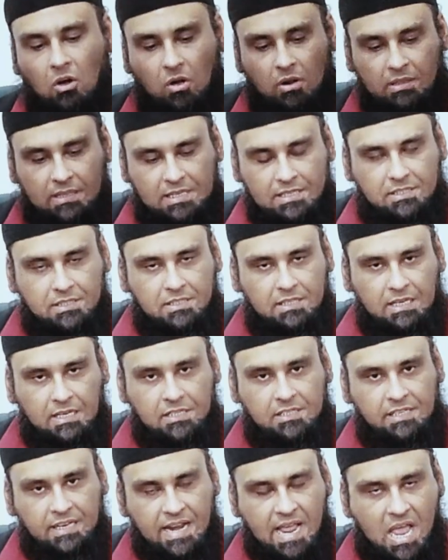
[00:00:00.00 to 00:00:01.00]
All these
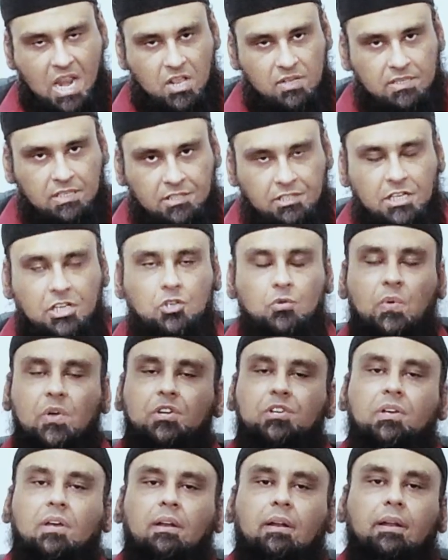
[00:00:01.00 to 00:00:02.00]
scenarios and
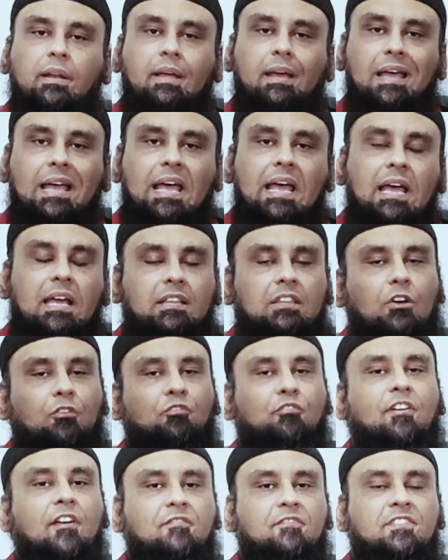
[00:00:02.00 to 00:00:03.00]
situation. The
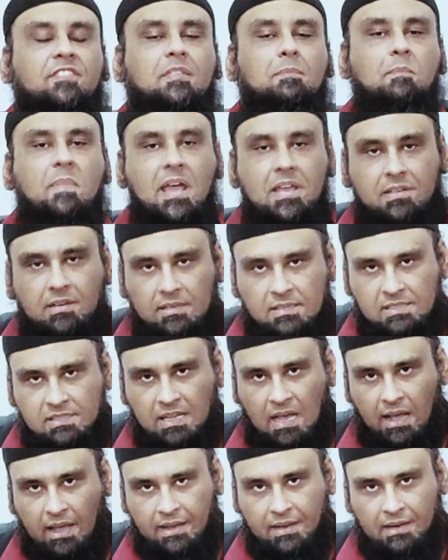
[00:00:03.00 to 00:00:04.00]
fifth major
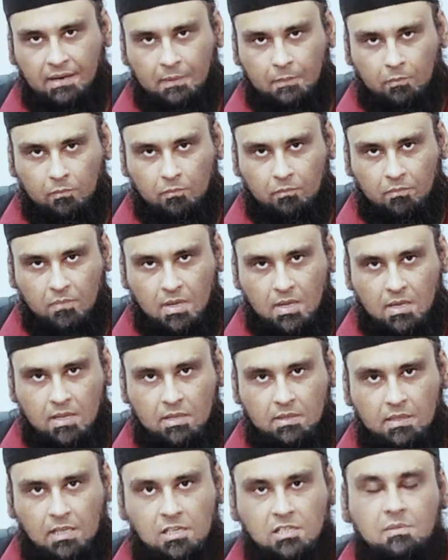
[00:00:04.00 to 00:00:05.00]
sign,
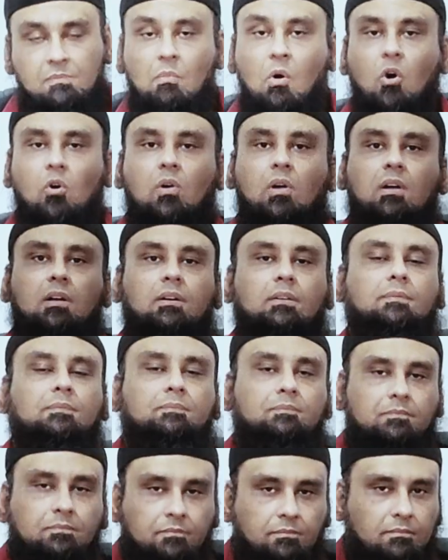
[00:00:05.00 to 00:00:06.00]
the smoke.
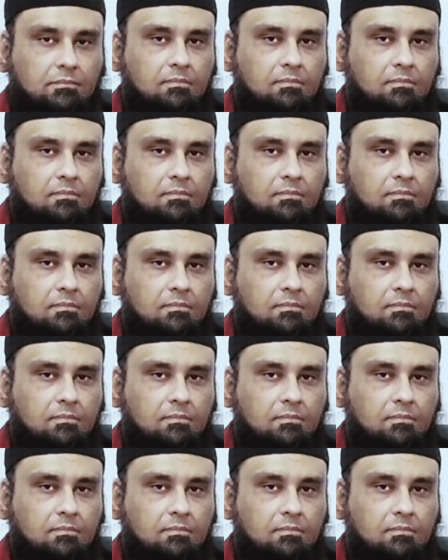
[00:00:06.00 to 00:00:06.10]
